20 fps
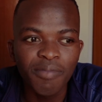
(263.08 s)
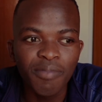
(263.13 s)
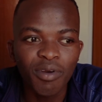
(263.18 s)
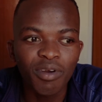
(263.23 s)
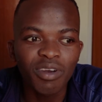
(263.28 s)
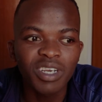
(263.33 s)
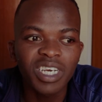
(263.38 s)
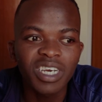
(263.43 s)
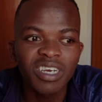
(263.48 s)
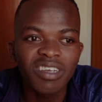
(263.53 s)

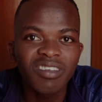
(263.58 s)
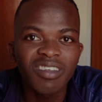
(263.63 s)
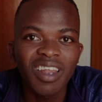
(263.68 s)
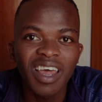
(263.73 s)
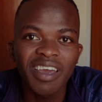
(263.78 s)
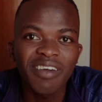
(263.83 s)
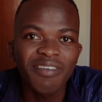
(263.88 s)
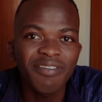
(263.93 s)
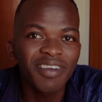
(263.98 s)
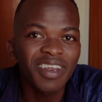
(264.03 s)
project,
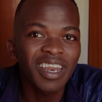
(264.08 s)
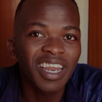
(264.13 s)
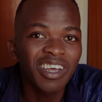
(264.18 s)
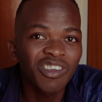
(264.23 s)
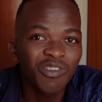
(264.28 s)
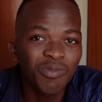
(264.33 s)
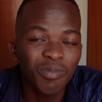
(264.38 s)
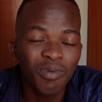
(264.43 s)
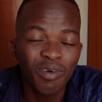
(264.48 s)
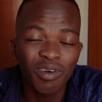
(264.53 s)
like
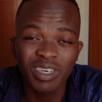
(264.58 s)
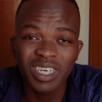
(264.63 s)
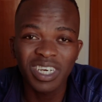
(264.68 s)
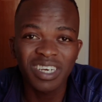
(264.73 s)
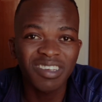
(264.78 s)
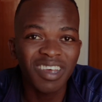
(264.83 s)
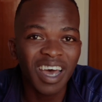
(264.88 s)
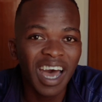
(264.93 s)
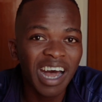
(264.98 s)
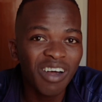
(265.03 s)
freelance
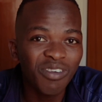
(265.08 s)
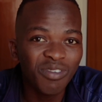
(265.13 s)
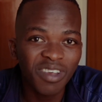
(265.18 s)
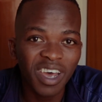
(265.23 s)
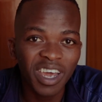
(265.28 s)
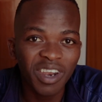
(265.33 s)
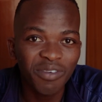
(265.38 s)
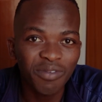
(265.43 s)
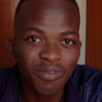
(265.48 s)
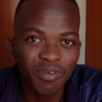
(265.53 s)
projects
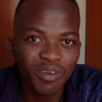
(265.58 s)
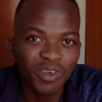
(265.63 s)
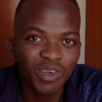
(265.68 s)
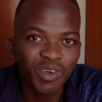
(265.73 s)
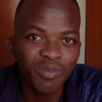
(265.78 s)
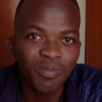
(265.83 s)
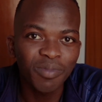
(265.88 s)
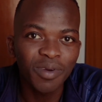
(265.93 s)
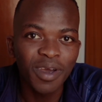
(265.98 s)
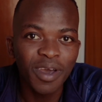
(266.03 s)
outside of
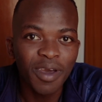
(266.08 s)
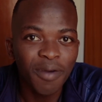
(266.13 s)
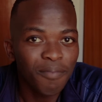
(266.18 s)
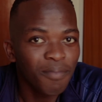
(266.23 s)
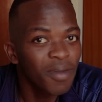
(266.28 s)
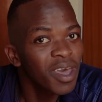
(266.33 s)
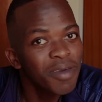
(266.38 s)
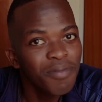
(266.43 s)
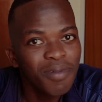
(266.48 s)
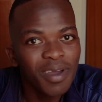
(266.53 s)
YouTube,
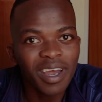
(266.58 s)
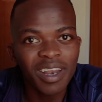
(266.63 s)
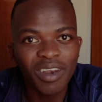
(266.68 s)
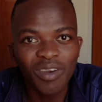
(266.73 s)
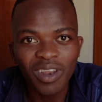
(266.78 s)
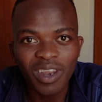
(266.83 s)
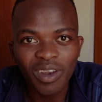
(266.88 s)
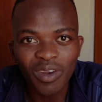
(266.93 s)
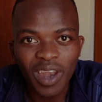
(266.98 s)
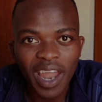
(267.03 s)
maybe I'd
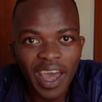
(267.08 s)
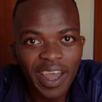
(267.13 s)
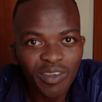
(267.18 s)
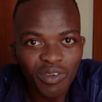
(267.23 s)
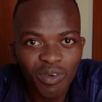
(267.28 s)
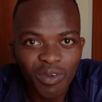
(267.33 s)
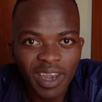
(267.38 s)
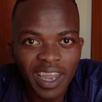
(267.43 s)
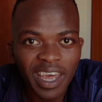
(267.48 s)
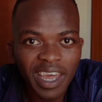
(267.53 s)
like
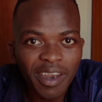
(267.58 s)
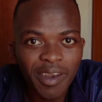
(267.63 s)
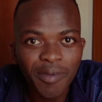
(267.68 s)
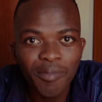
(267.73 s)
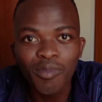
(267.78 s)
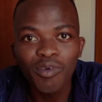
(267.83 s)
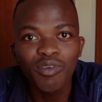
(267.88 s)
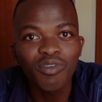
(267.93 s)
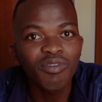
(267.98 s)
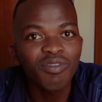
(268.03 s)
to
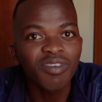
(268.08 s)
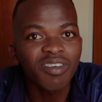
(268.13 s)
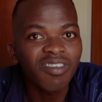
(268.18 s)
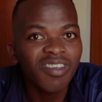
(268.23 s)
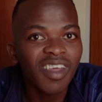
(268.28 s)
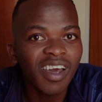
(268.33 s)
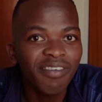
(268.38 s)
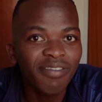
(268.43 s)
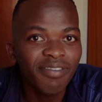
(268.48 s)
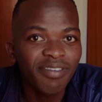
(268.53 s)
learn most of the
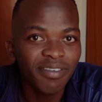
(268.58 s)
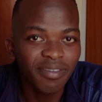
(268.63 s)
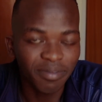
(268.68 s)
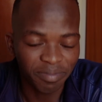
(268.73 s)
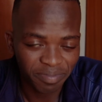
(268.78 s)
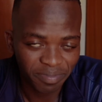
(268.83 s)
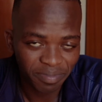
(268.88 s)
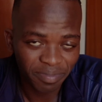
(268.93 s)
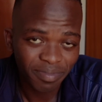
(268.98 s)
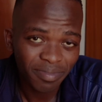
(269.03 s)
stuff.
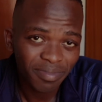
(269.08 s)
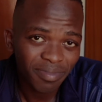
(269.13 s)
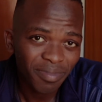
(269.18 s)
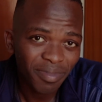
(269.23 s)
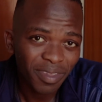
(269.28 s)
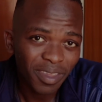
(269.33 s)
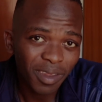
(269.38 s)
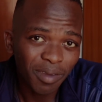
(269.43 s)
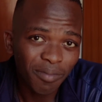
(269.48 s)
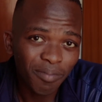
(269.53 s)

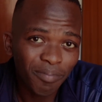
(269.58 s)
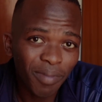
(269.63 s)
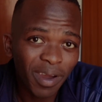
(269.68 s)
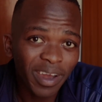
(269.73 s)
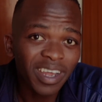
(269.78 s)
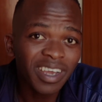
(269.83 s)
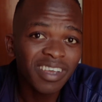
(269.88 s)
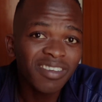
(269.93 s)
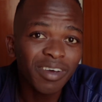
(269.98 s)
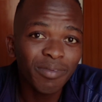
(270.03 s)

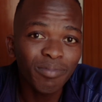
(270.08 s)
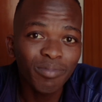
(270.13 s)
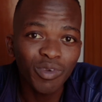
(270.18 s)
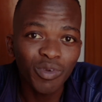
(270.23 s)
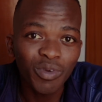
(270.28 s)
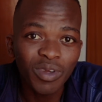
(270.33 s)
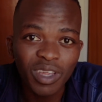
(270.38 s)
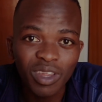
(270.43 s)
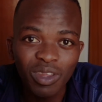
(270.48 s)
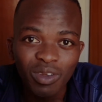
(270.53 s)
But as I'm
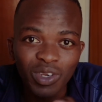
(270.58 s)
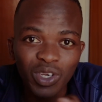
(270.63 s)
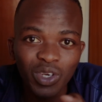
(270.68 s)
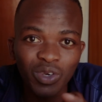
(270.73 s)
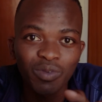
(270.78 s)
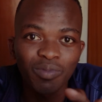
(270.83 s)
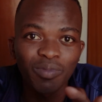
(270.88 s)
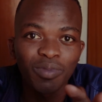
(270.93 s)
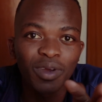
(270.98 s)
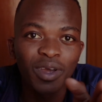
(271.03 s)
doing
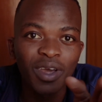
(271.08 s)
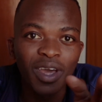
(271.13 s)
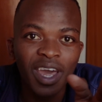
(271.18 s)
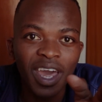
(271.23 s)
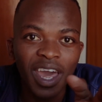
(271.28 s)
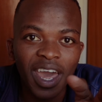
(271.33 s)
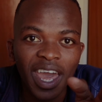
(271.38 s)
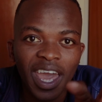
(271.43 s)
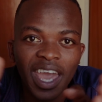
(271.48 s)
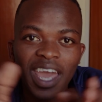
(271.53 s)
YouTube
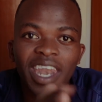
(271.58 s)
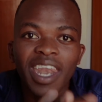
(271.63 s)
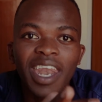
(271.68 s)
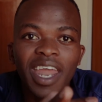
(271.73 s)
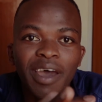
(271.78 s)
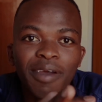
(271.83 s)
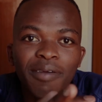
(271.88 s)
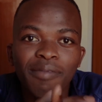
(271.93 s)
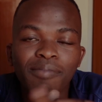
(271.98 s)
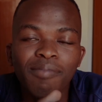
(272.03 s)

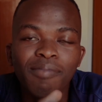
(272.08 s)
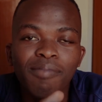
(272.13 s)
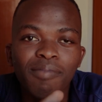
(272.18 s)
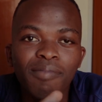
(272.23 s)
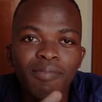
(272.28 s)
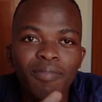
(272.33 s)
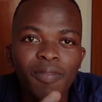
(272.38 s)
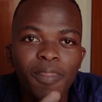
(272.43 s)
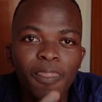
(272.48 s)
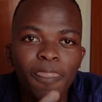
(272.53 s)
and I'm